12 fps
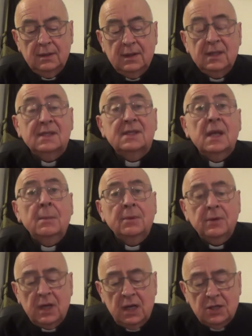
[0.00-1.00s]
The
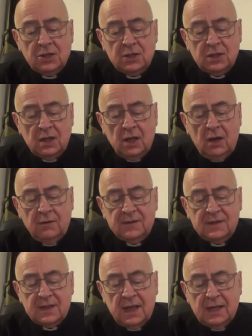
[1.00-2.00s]
separation of
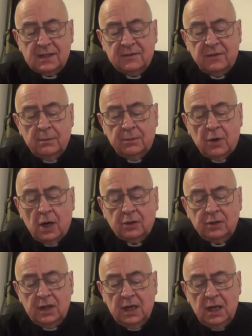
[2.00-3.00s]
sex from
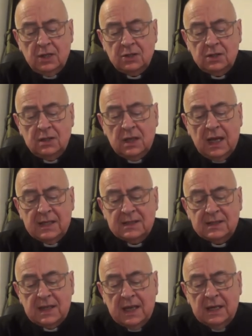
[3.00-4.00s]
procreation
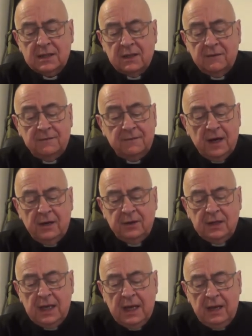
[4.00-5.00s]
has dealt a
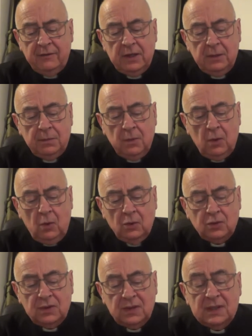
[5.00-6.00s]
very heavy
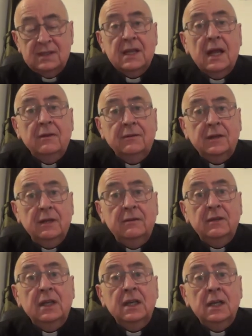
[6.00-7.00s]
blow to the
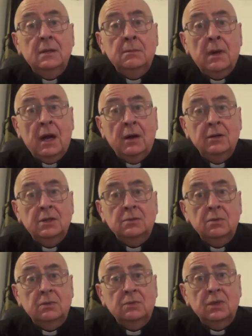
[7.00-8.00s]
self-giving in marriage
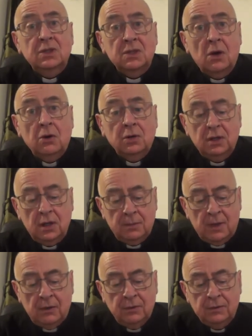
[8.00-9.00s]
which we're talking
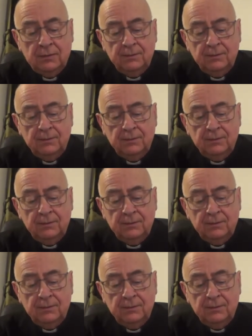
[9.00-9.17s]
about.